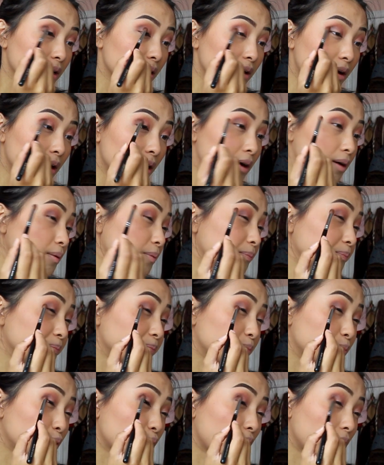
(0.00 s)
uh,
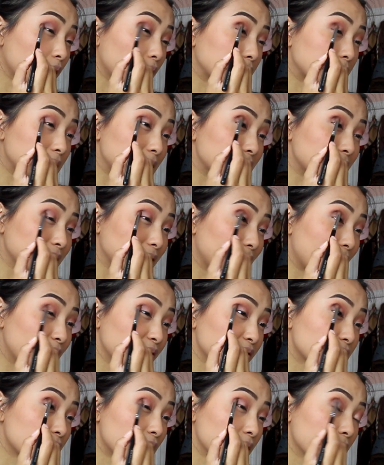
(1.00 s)
product is
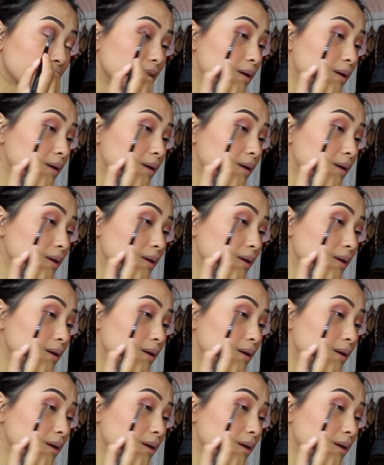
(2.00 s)
left on it.